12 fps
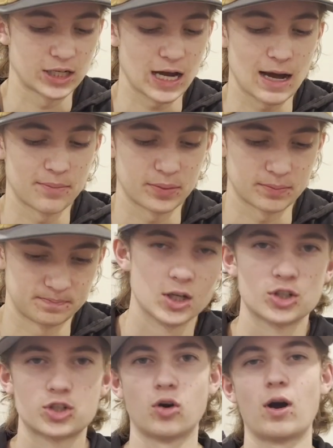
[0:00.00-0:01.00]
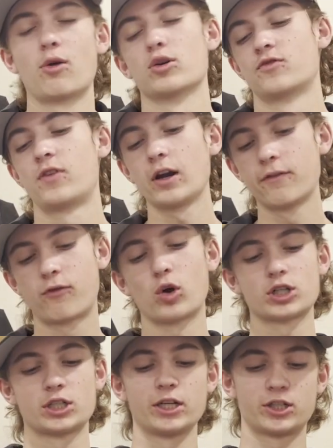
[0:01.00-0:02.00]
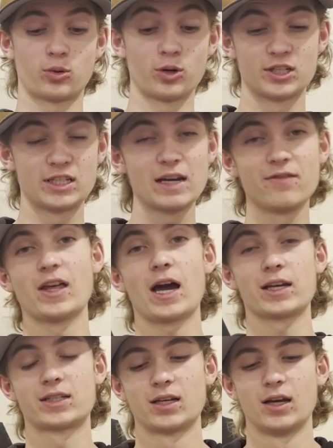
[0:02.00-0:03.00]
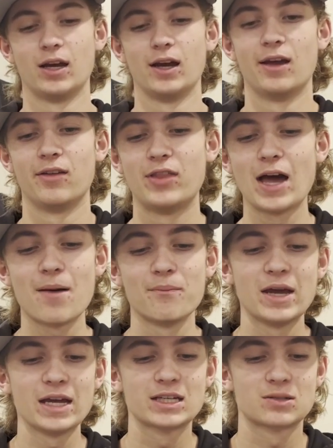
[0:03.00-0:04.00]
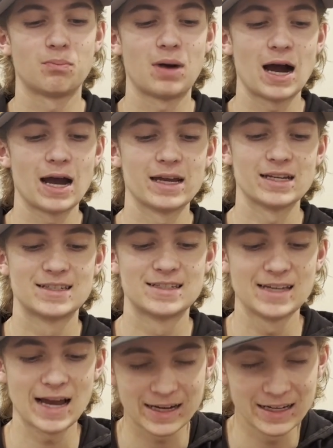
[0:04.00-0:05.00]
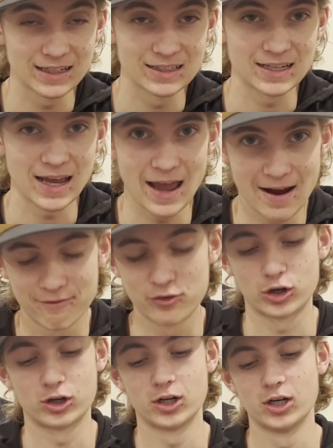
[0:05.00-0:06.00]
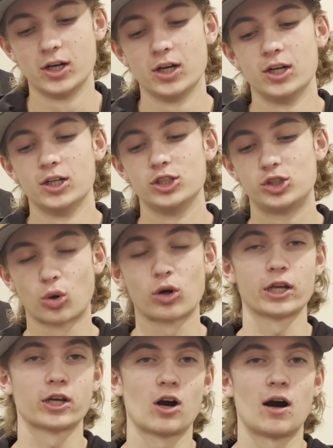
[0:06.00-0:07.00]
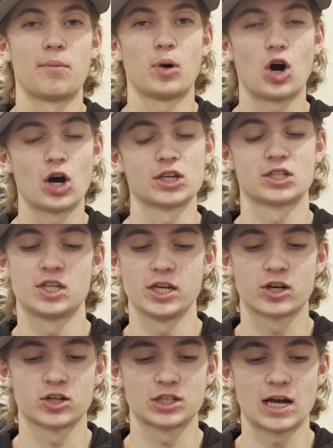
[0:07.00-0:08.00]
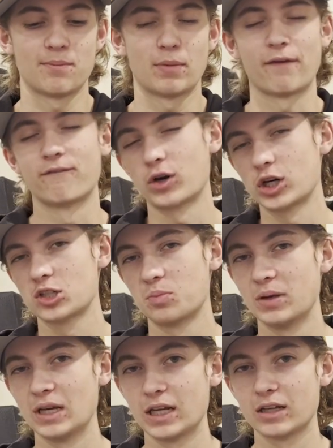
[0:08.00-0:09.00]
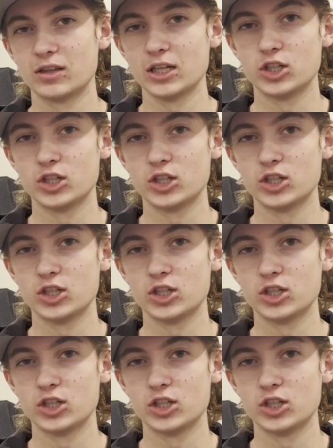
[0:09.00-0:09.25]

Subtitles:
app, so I was very fortunate to receive that. That makes my second ever Jordan cop on Sneakers app, my first being the